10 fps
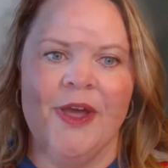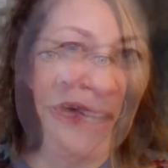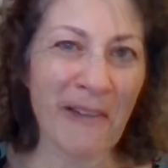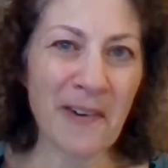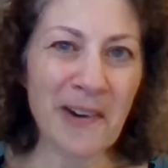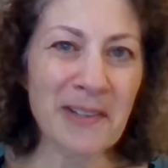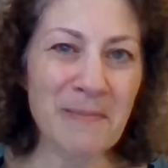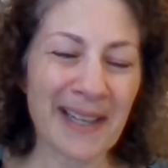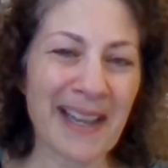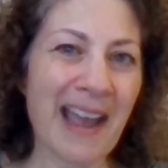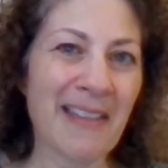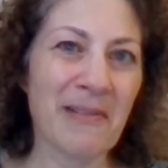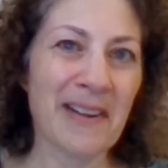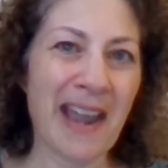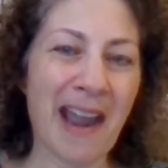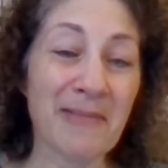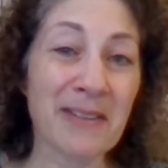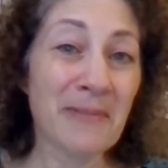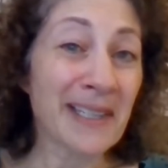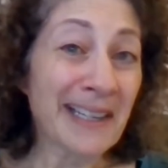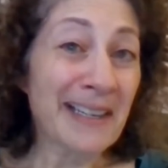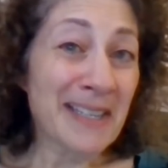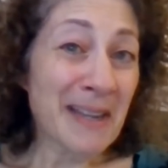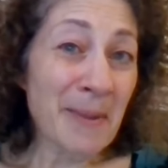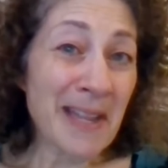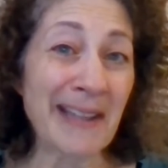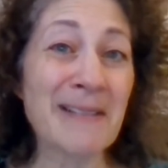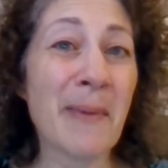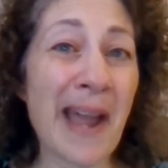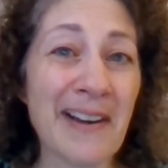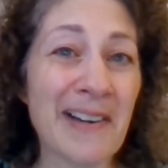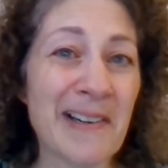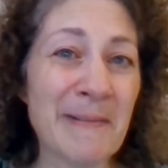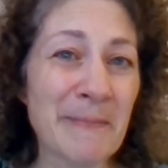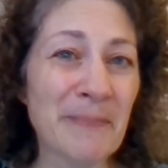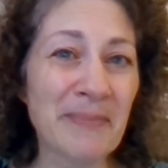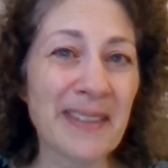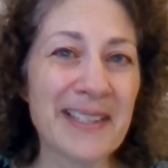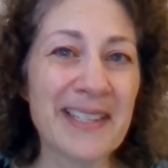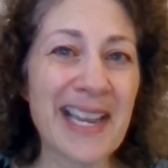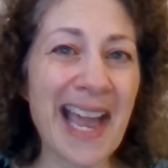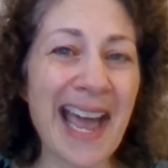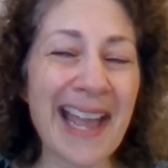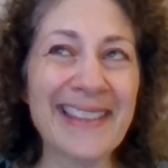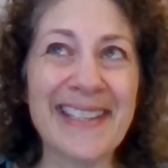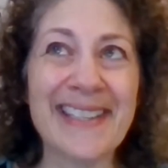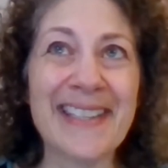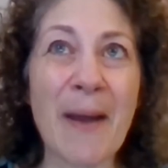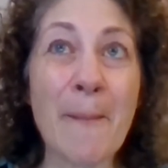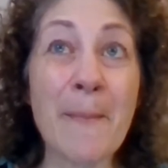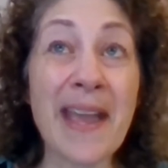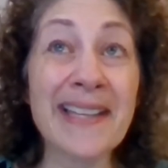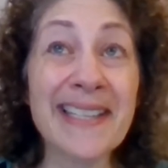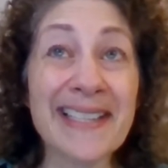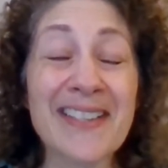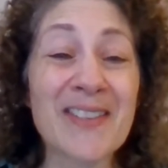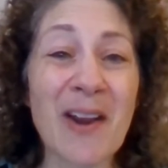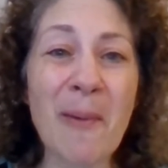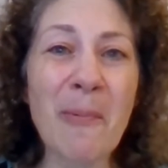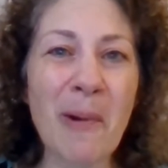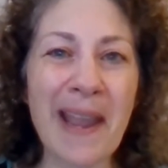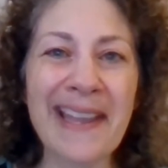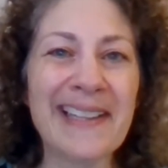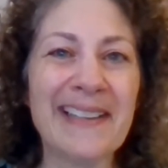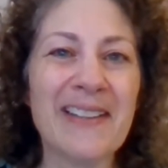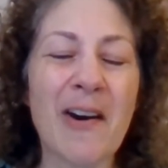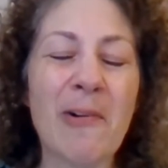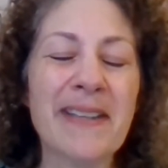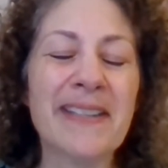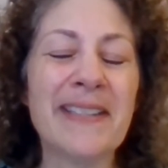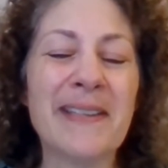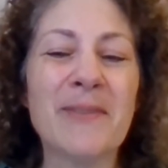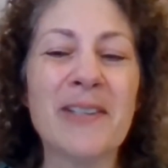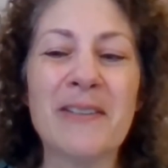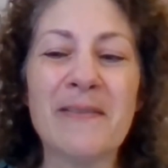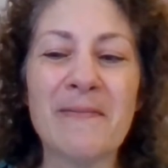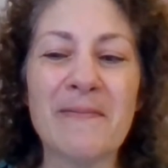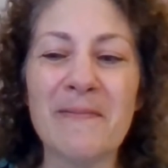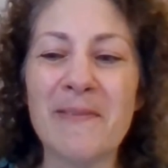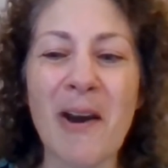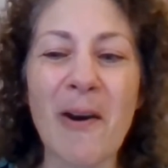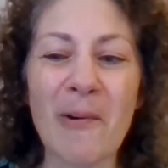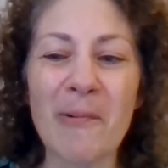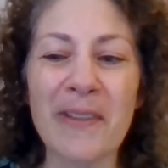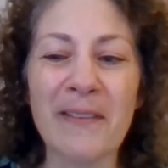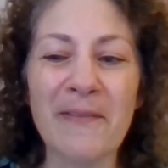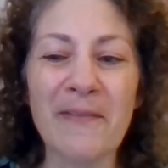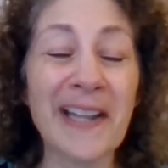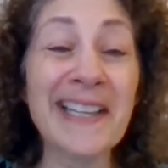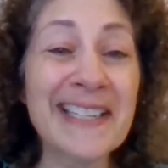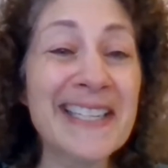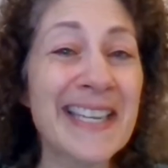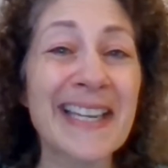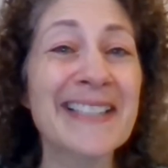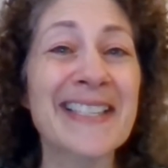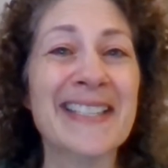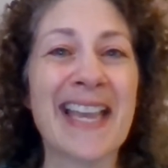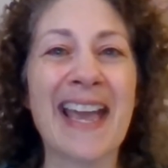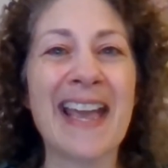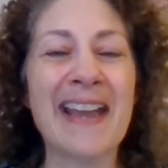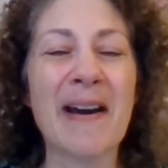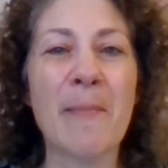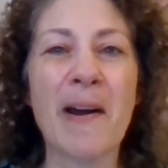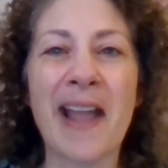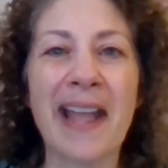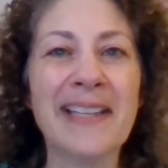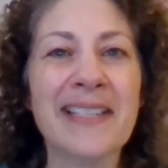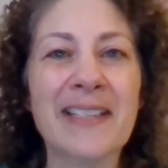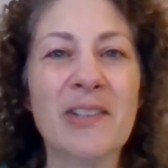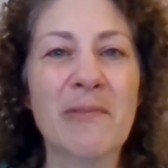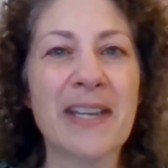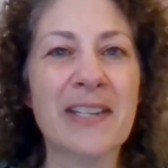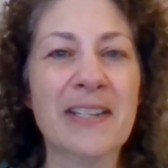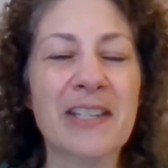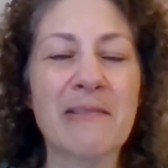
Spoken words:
When I first met Katherine, I was really intimidated by her. She had this amazing sharp wit and always seemed to know the funniest thing to say about any situation.